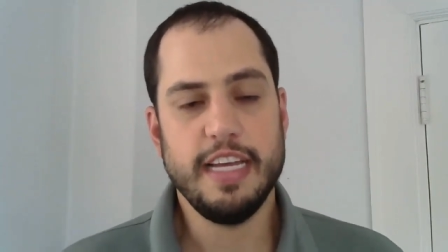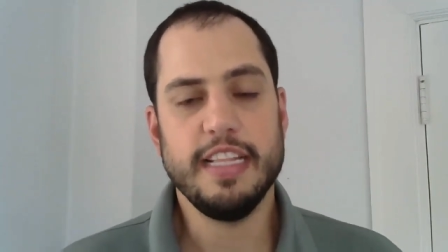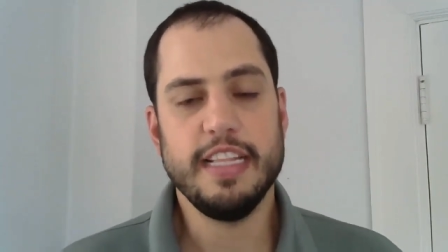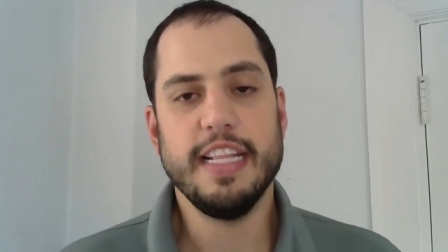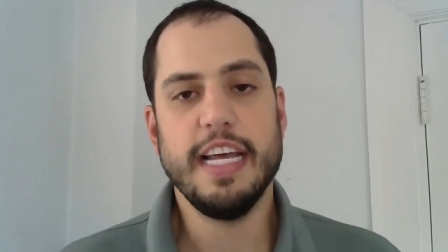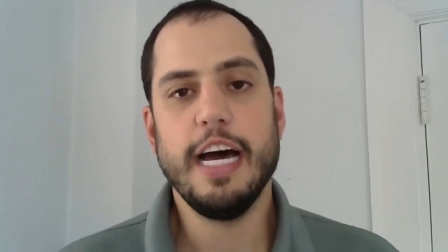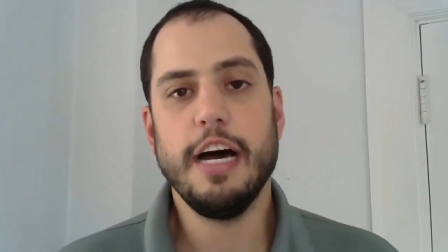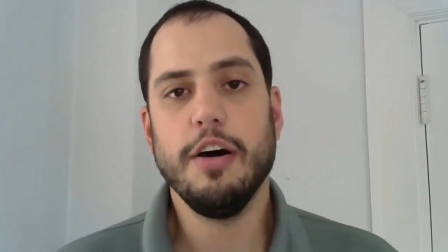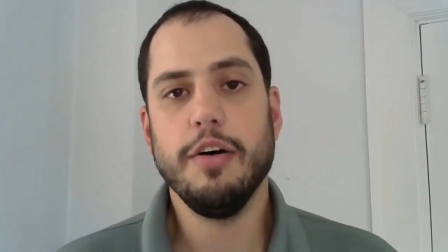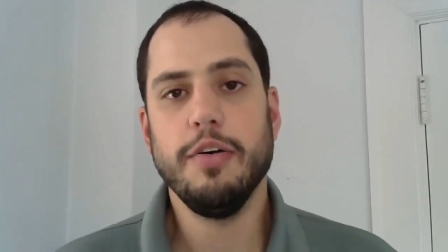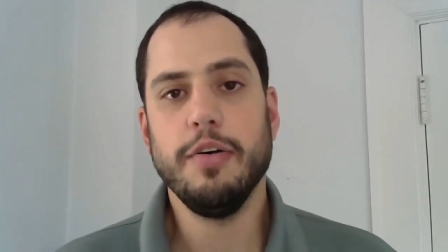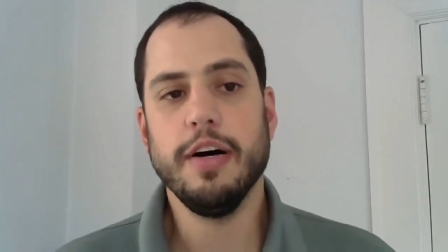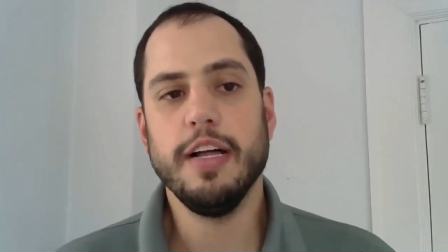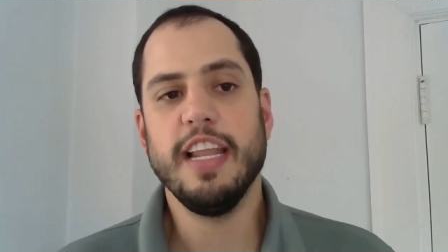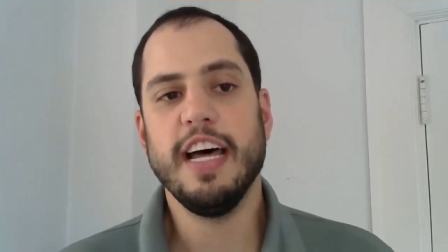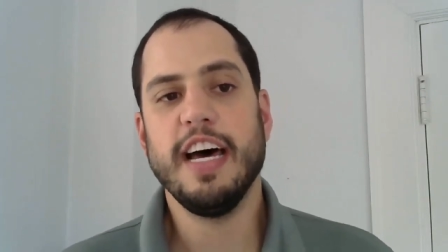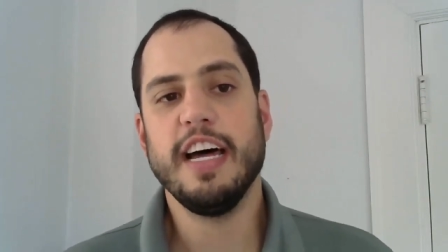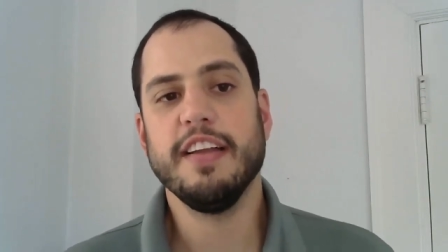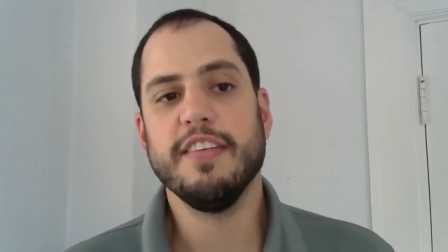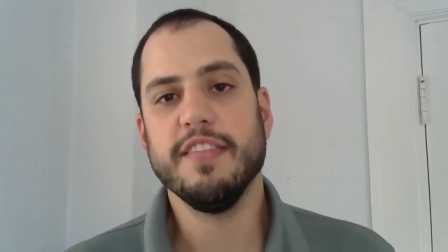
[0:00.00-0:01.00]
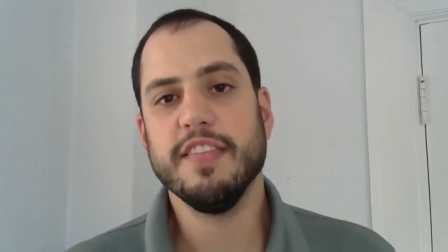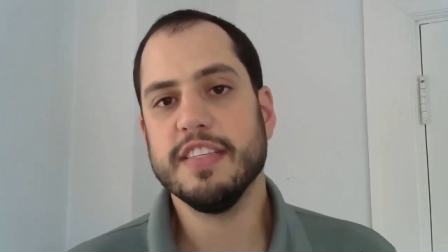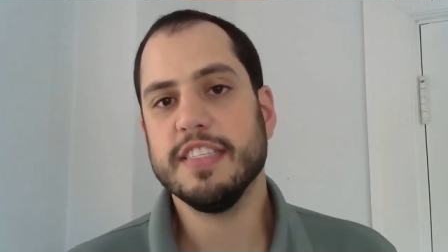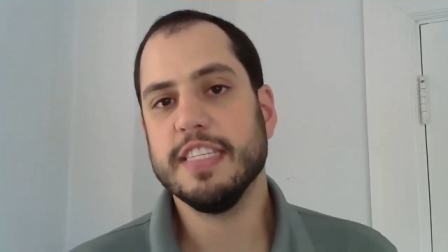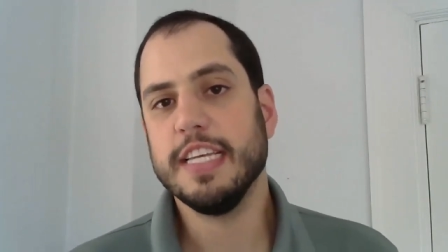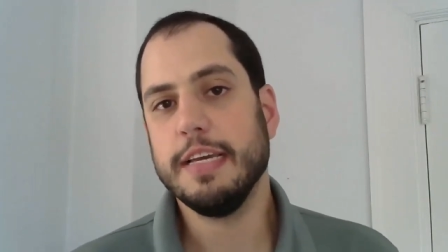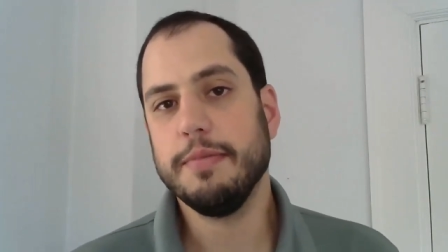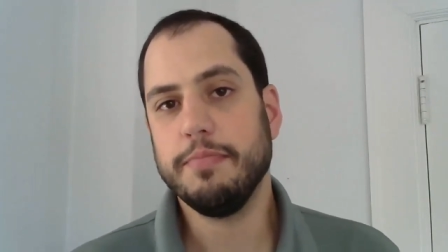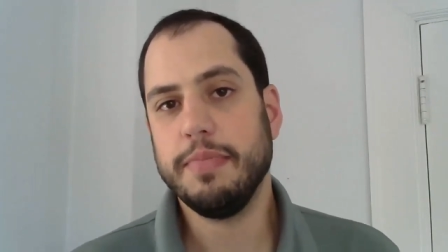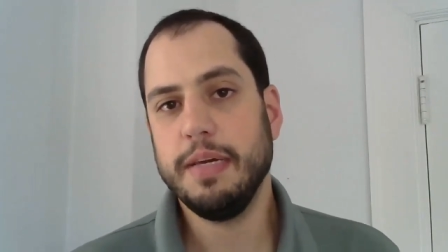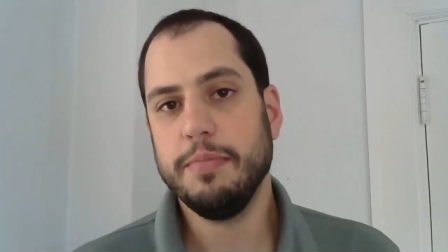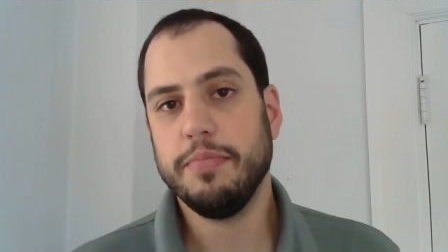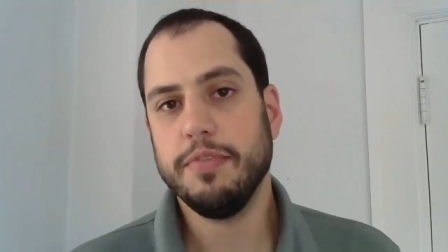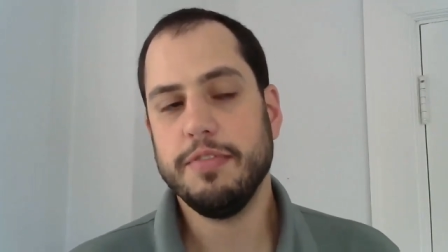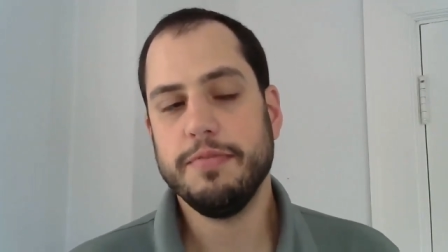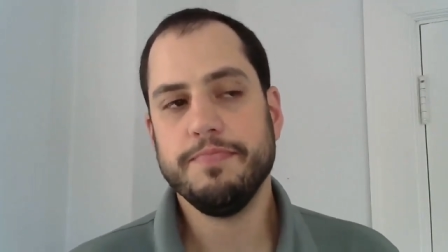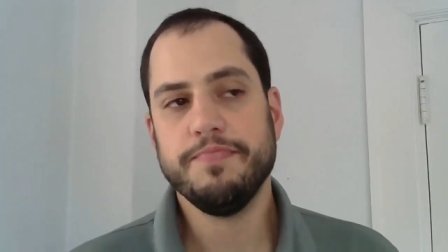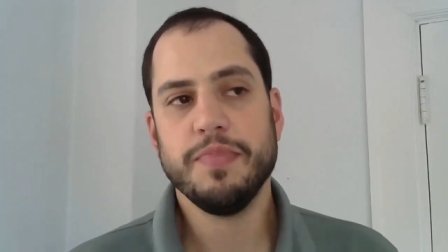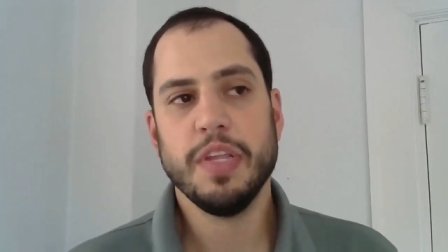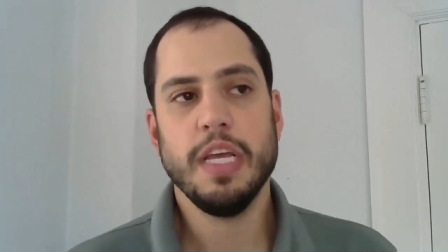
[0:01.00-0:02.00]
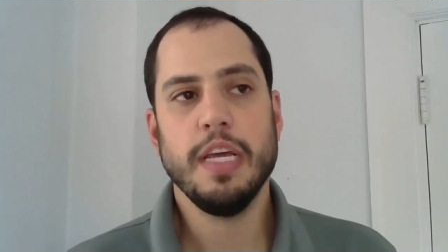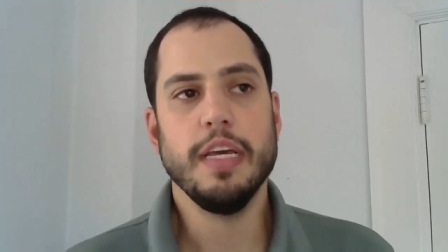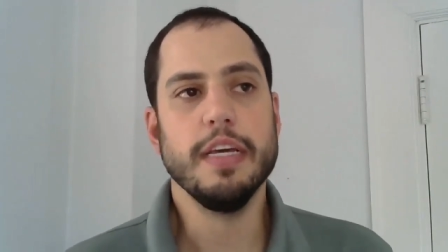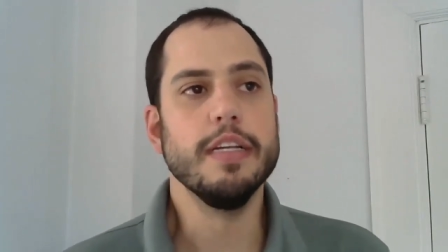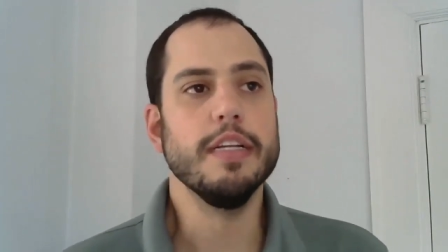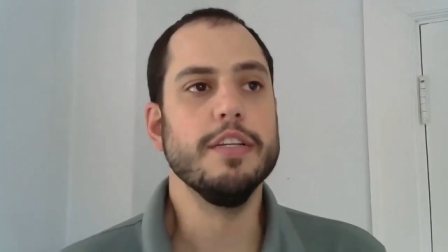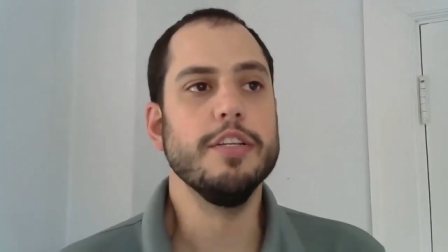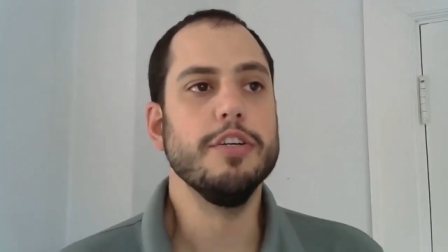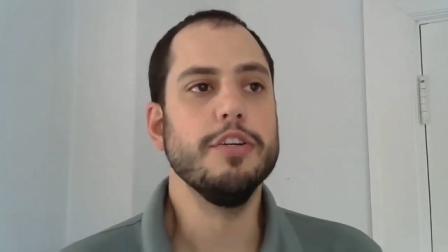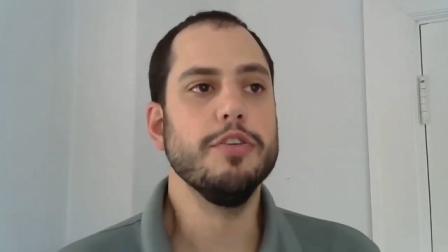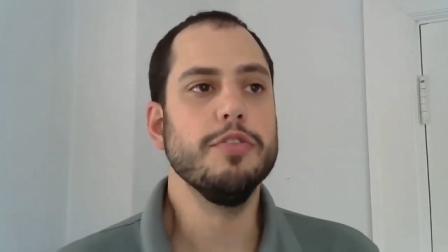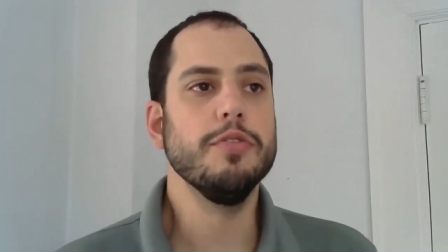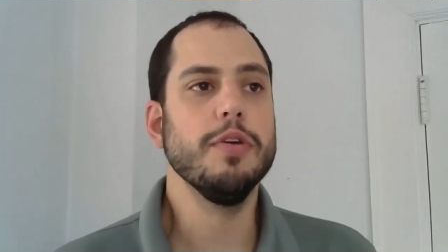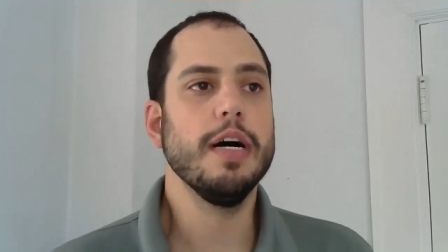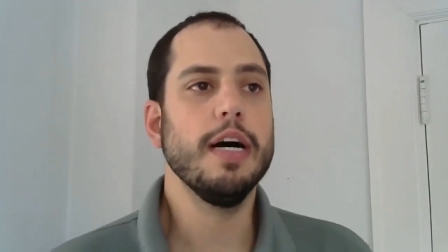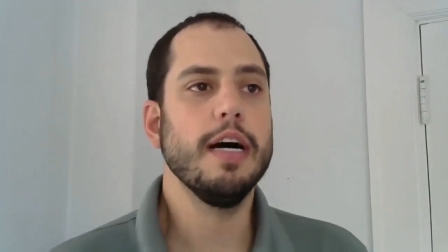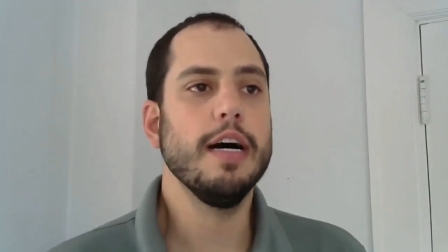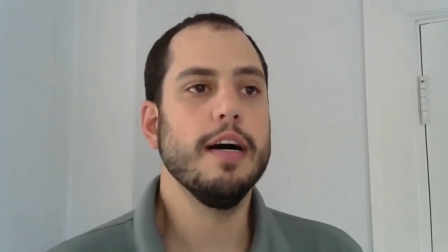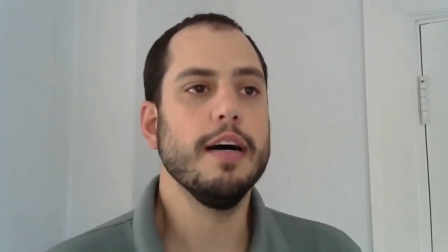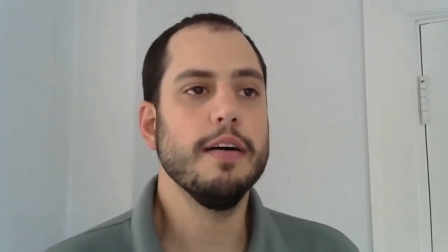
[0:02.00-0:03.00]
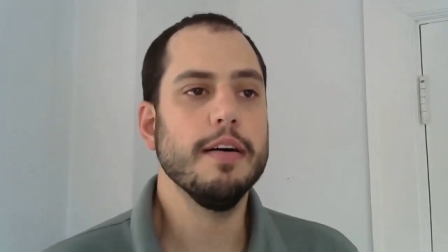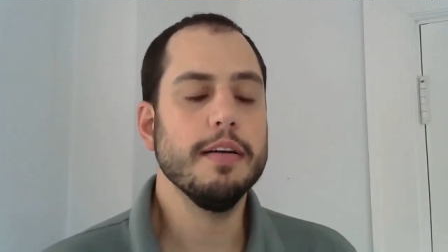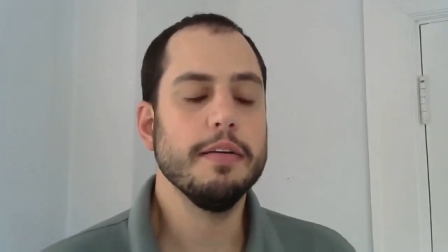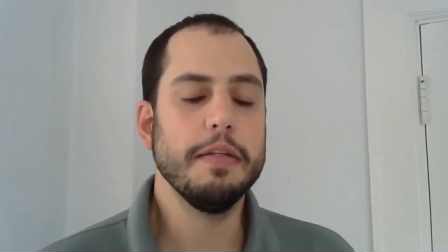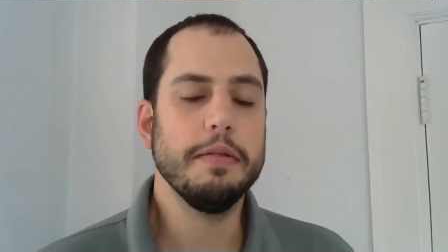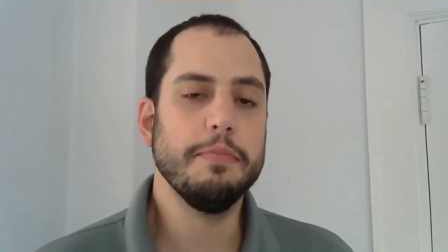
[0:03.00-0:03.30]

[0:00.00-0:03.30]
And now, a lot of the same people and a new uh,